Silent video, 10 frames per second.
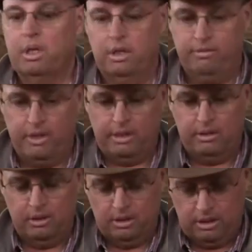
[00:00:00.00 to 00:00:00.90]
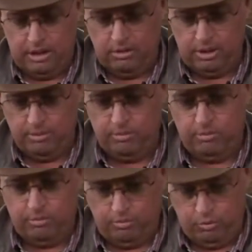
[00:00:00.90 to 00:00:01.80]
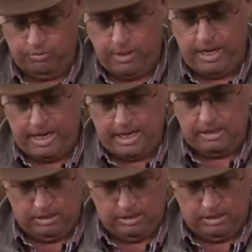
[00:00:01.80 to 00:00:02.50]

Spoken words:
If I signal him with my hands,